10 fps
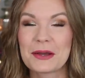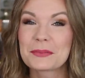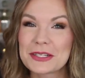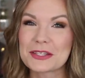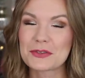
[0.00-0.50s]

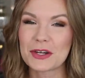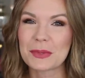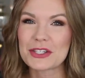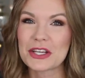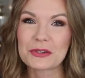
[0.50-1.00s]
Please subscribe to
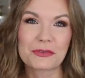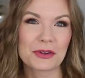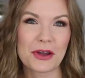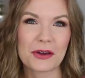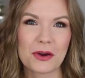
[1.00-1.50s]
my channel if
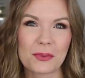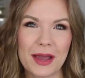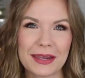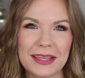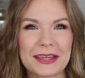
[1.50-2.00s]
you're not
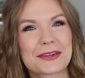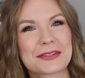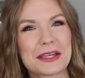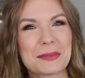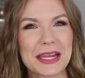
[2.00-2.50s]
already, and I'll
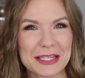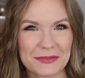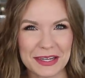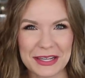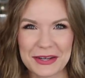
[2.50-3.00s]
see you in my next
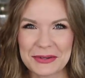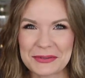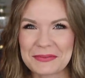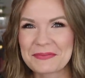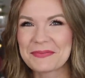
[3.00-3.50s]

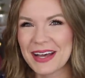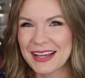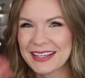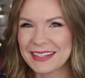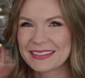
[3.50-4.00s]
video.
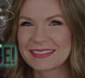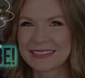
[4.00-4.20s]
Bye!